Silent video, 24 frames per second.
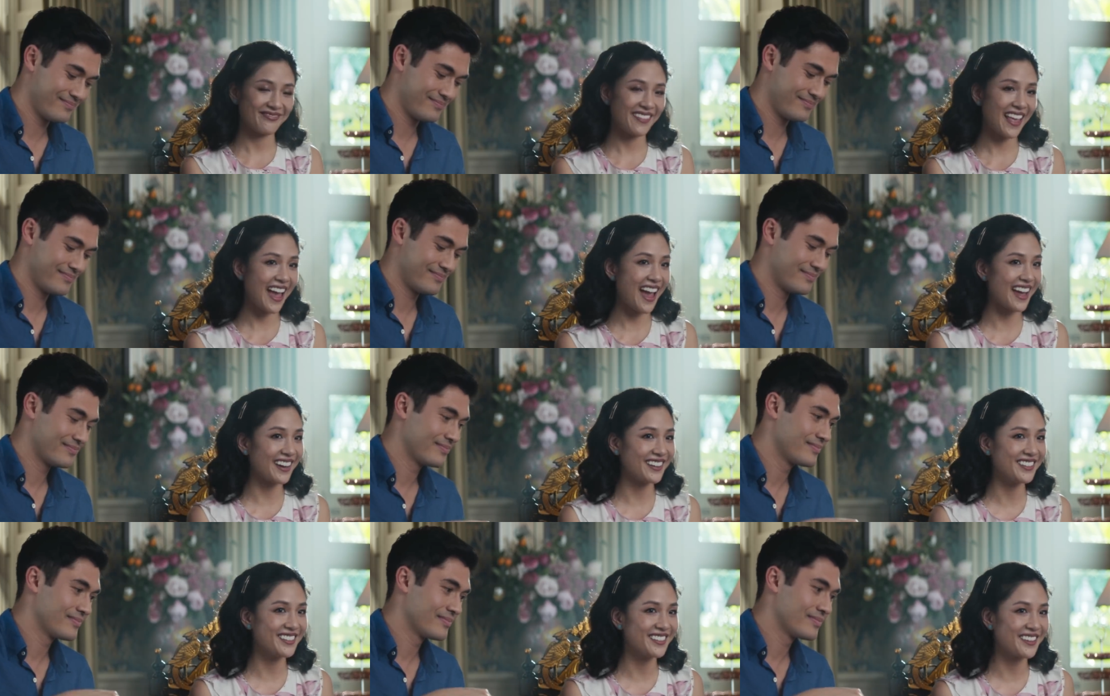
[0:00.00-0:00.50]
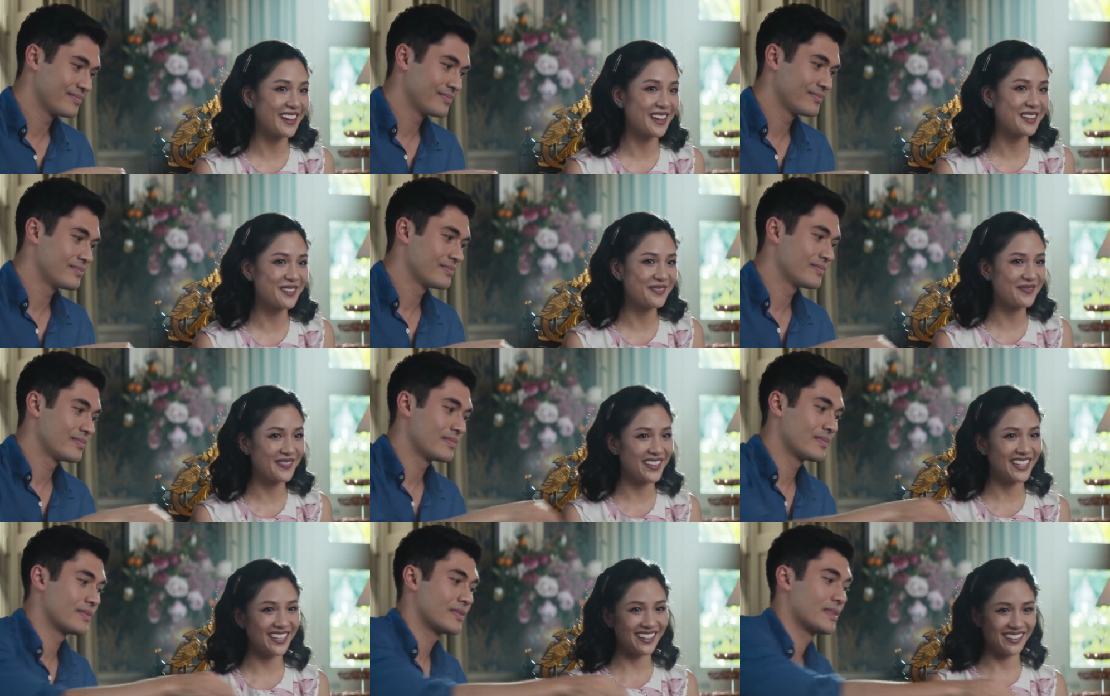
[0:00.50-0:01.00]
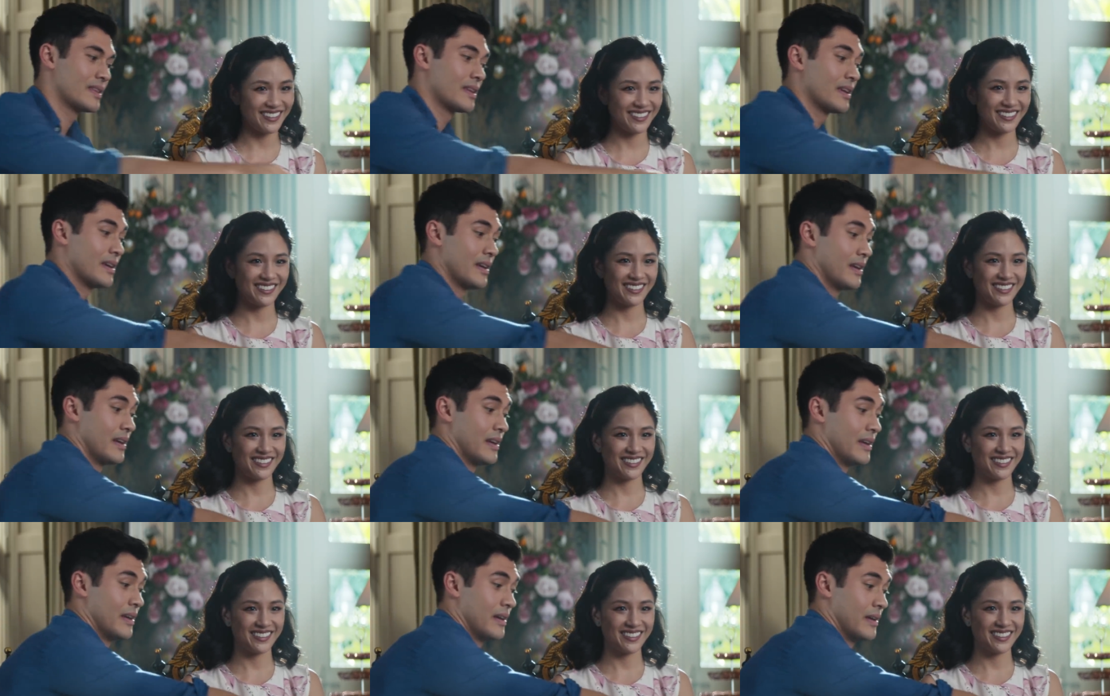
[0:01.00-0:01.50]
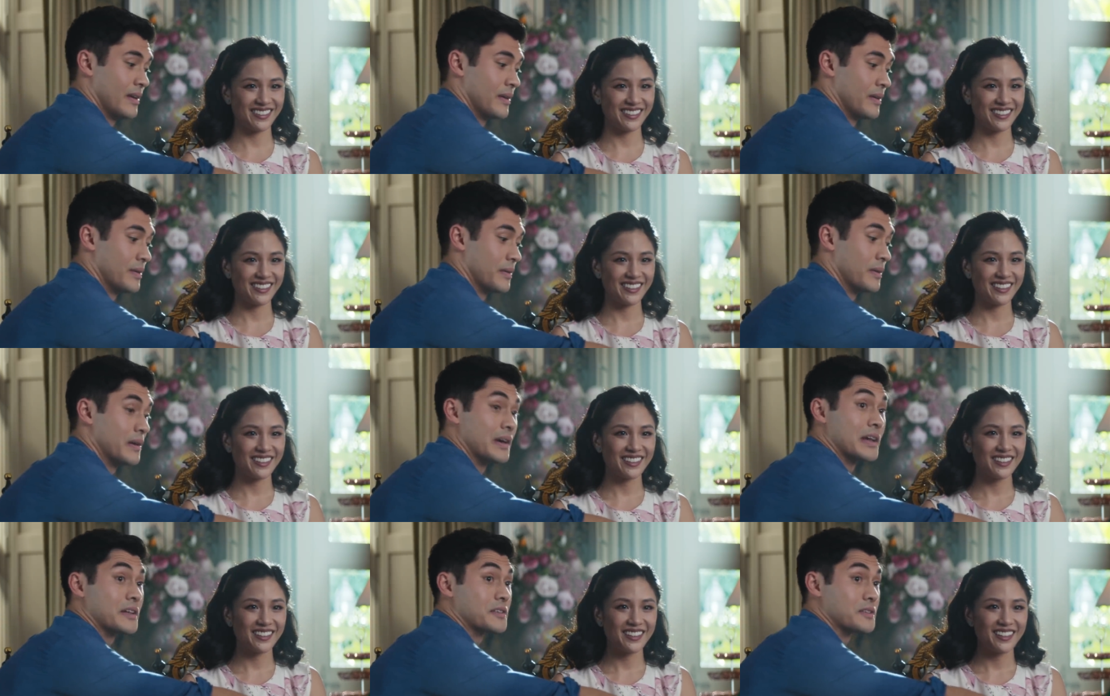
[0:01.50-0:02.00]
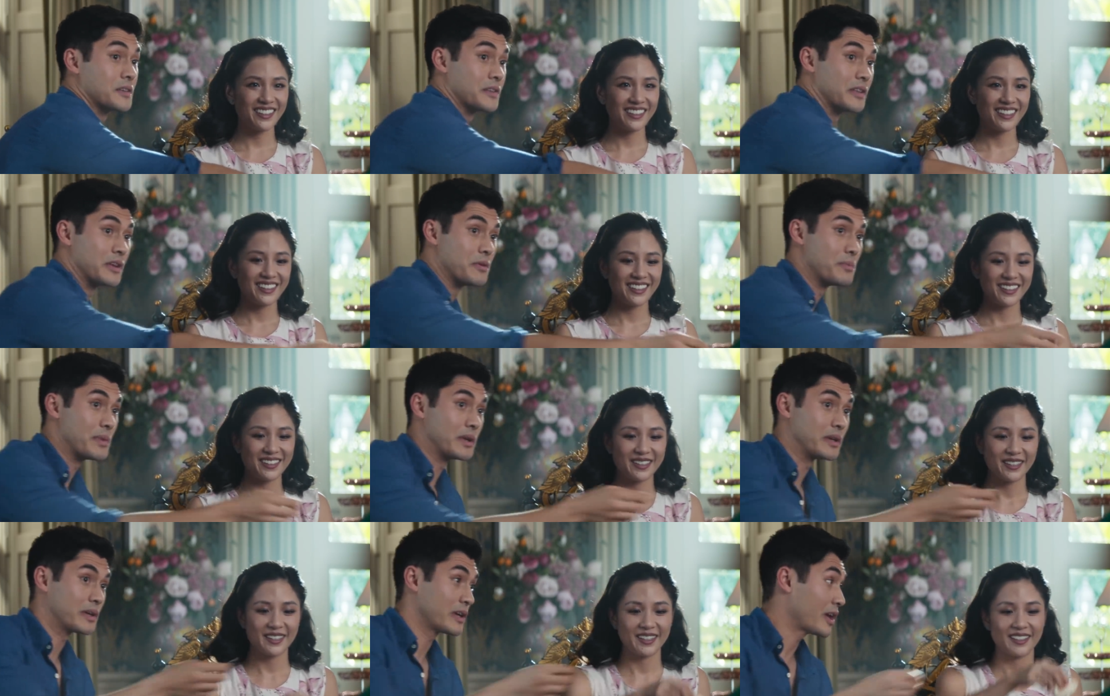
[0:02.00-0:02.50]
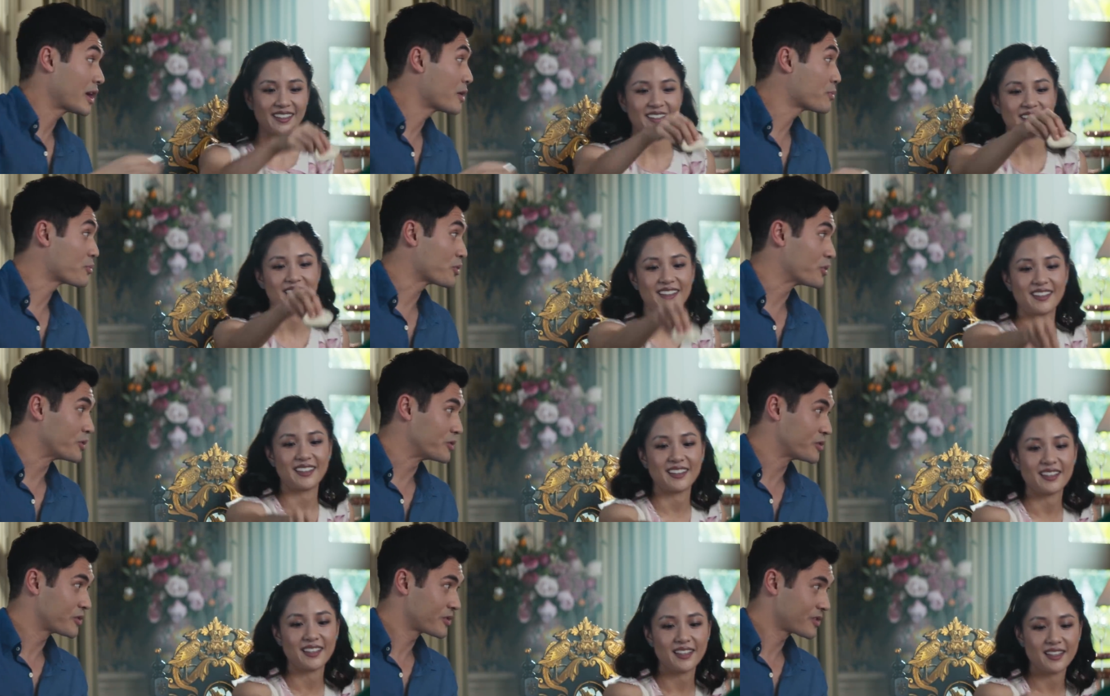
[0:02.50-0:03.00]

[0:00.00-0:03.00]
Speaker 1: be heard.
Speaker 2: Mm-hmm. Because in the past, it's almost like, you know,